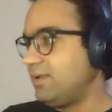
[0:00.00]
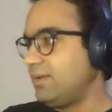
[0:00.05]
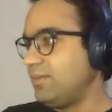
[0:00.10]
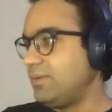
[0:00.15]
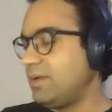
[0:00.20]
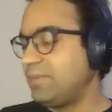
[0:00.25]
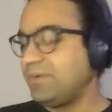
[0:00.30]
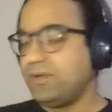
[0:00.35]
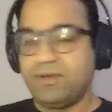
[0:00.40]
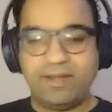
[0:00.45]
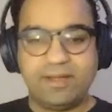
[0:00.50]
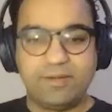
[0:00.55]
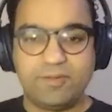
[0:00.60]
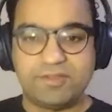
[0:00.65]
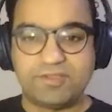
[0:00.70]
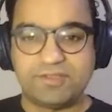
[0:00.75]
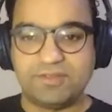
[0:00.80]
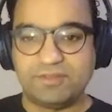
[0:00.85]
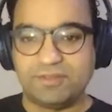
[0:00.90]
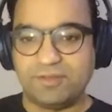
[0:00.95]
I'm happy to take
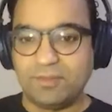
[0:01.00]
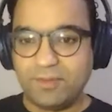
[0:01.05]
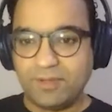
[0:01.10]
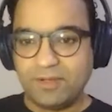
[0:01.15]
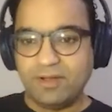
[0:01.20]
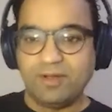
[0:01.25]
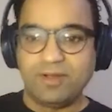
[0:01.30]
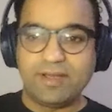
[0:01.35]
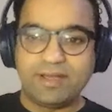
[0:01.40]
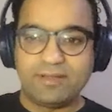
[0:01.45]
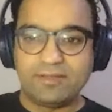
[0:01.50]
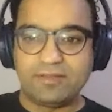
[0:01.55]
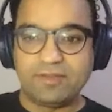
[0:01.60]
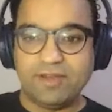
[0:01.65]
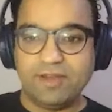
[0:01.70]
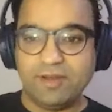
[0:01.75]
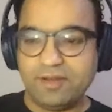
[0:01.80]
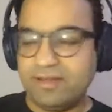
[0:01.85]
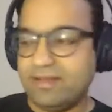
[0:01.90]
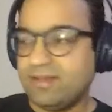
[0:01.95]
questions. So I'm going to look at the
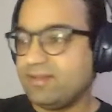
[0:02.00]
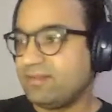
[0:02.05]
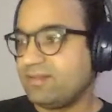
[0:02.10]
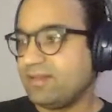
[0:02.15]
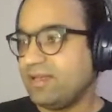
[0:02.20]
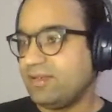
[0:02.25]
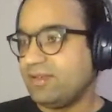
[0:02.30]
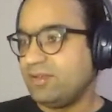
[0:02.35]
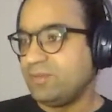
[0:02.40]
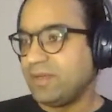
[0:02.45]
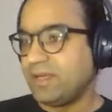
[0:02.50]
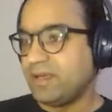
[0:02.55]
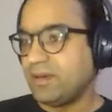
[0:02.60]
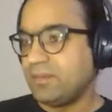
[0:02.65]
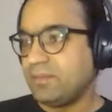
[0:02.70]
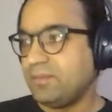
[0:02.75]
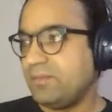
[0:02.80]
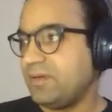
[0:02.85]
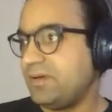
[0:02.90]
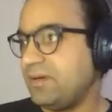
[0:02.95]
screen on the other side to pick
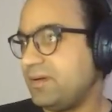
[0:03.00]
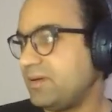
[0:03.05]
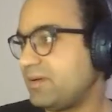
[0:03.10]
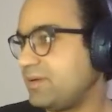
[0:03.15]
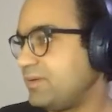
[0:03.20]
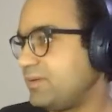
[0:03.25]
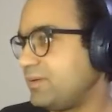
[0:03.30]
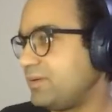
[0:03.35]
up a